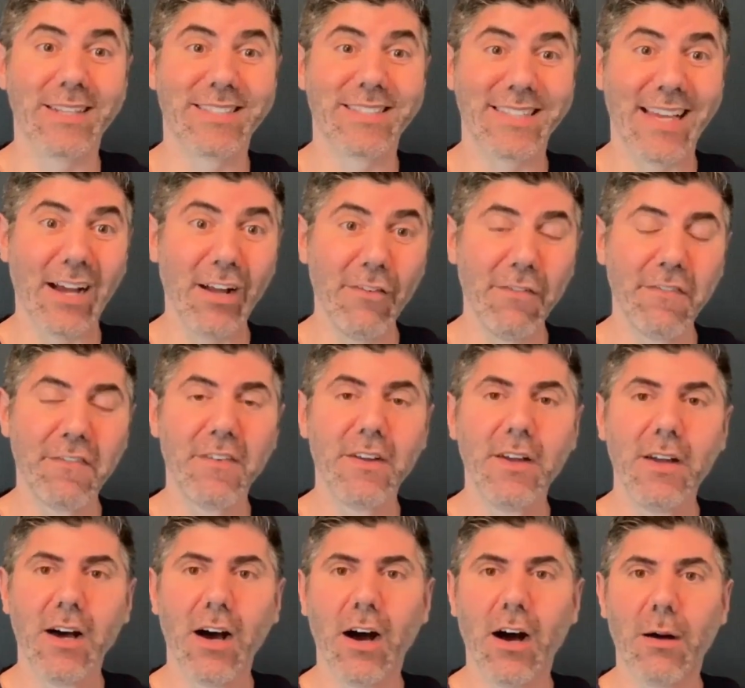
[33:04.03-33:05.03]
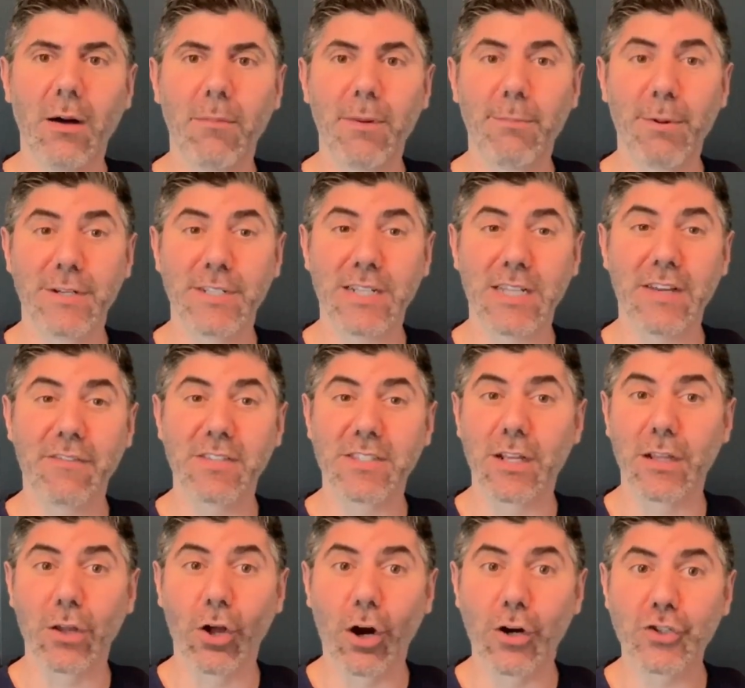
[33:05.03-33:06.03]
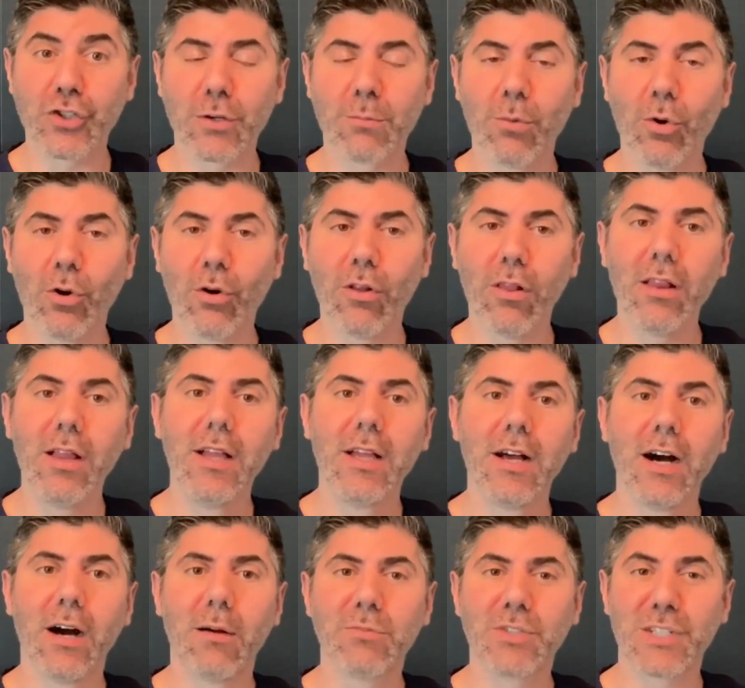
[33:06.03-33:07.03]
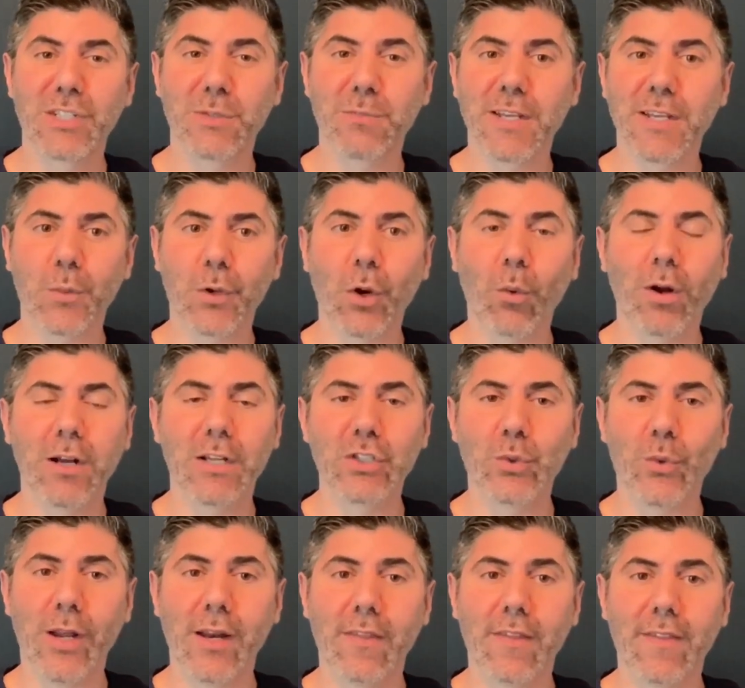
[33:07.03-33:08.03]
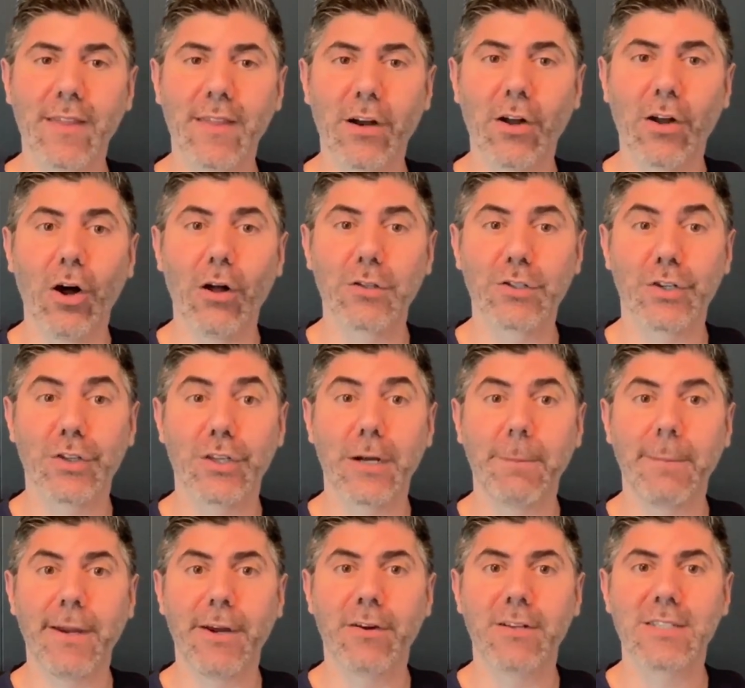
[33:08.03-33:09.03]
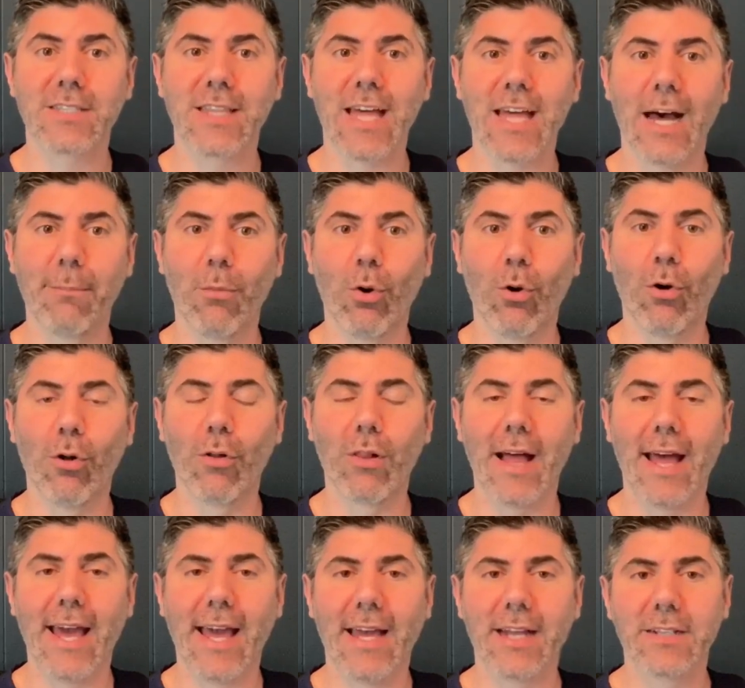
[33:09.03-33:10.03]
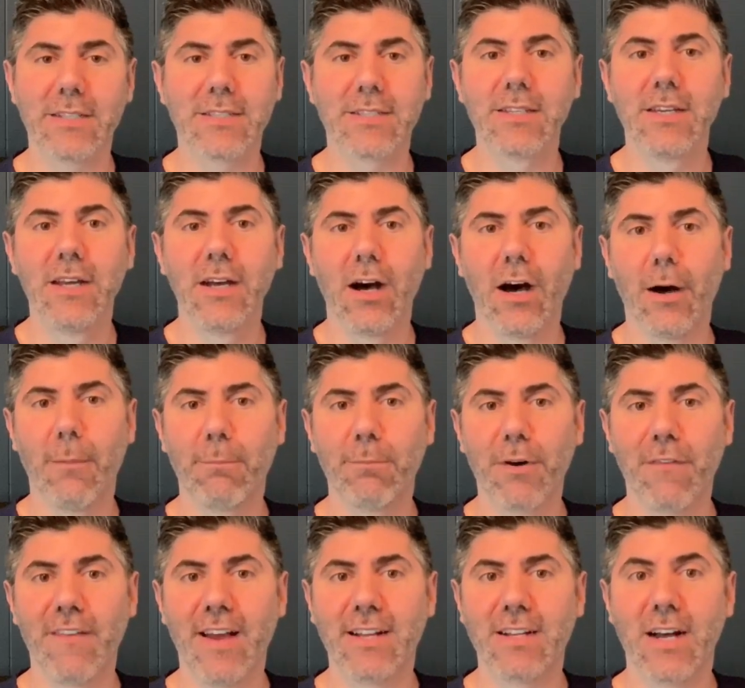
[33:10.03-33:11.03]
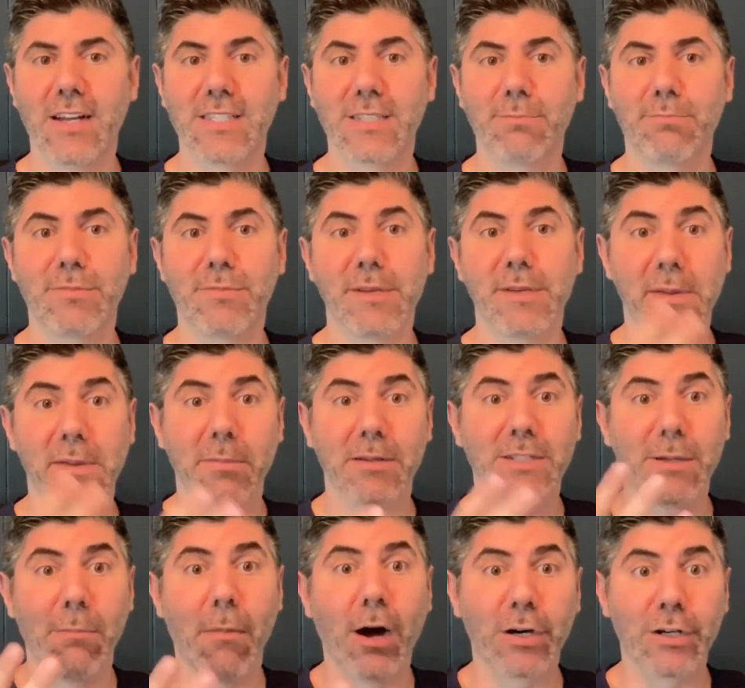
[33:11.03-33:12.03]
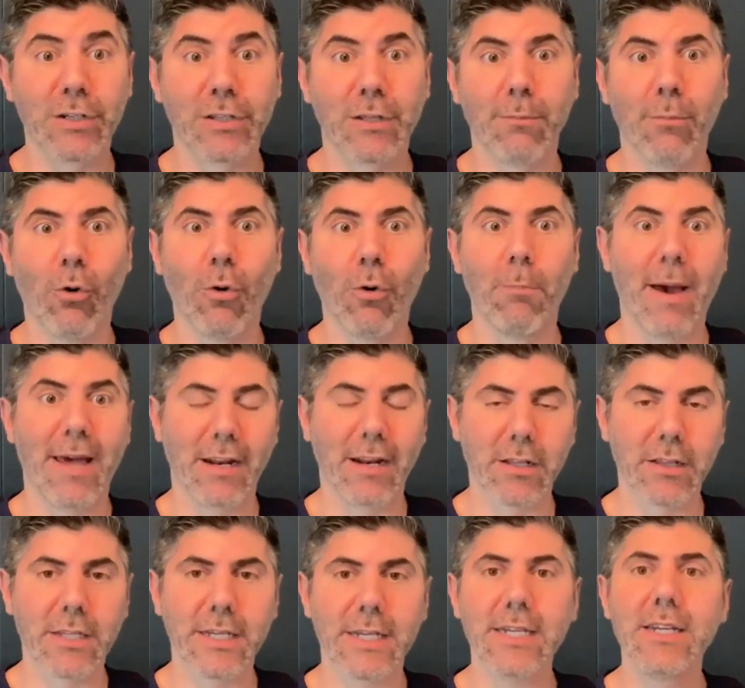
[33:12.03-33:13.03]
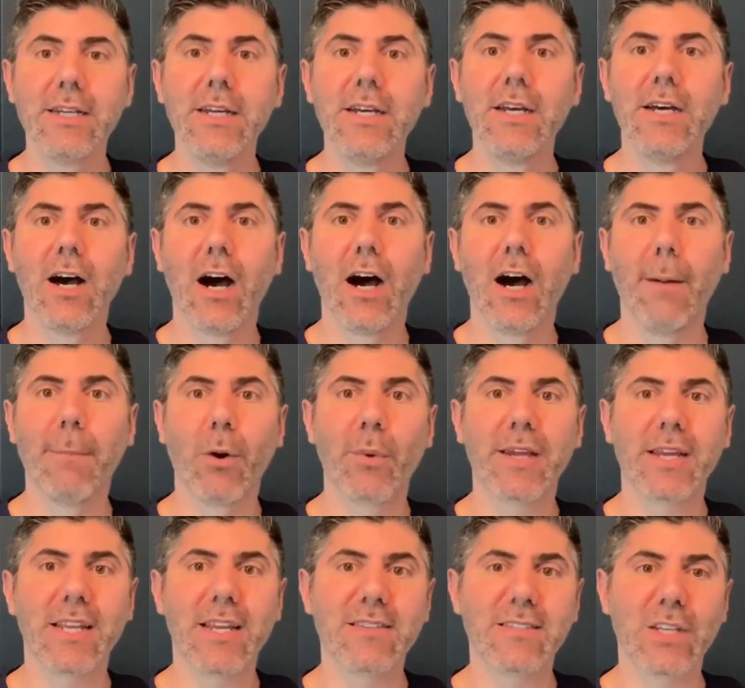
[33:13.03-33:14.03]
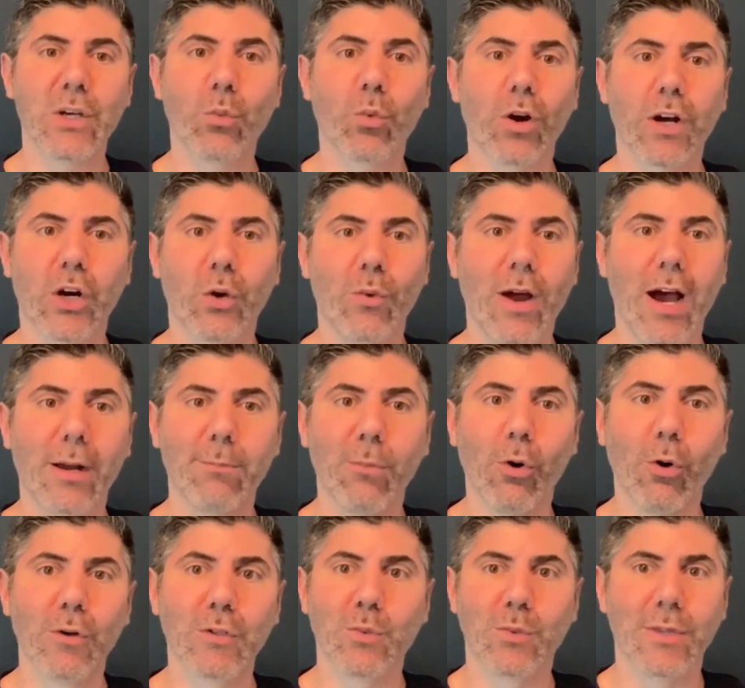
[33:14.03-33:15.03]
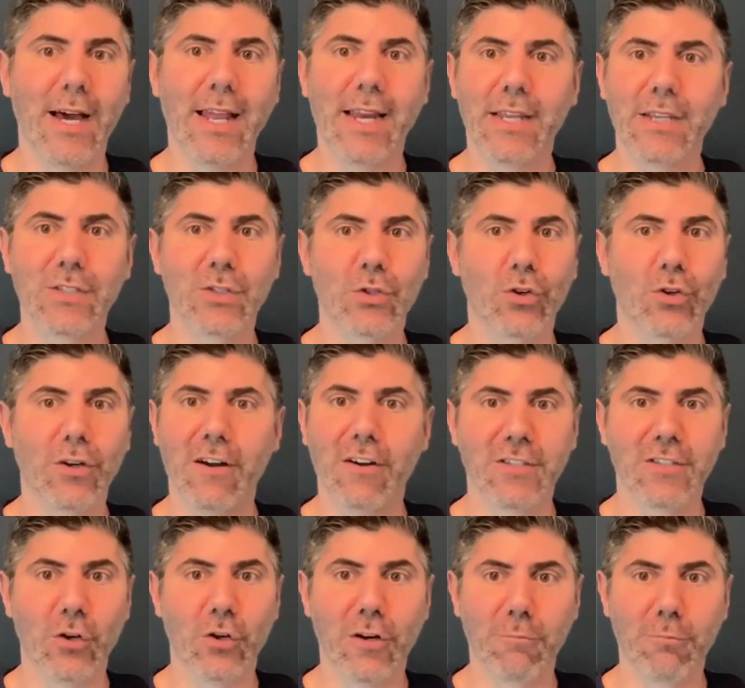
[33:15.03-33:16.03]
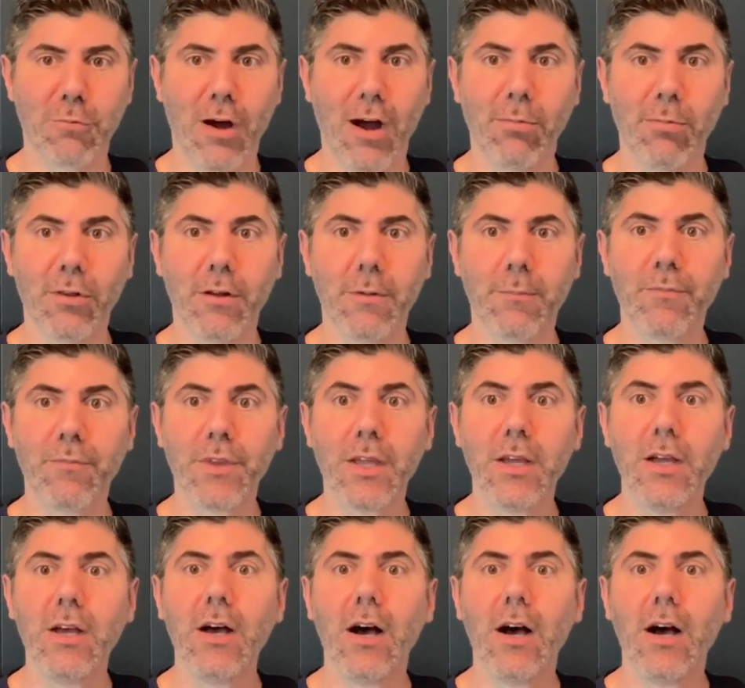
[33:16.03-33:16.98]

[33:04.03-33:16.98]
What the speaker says: itself, particularly if it's a larger mole, just because we don't want to do anything that'll alter the appearance of that mole and prevent us to be able to monitor the mole medically. But we can easily work around moles without any sort of problem.